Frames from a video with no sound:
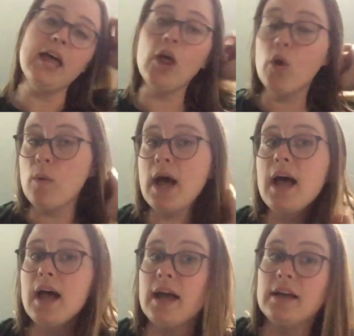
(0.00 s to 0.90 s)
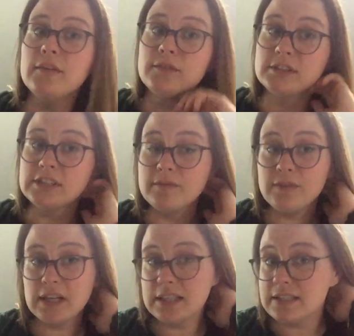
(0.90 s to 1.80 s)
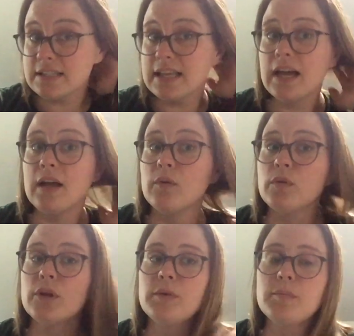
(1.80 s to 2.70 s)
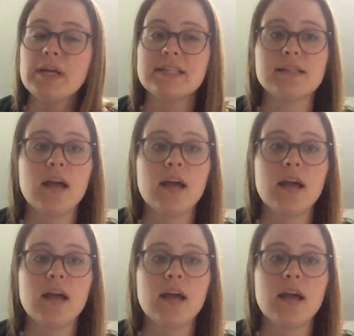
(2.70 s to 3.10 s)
L-Y for some friends that were in my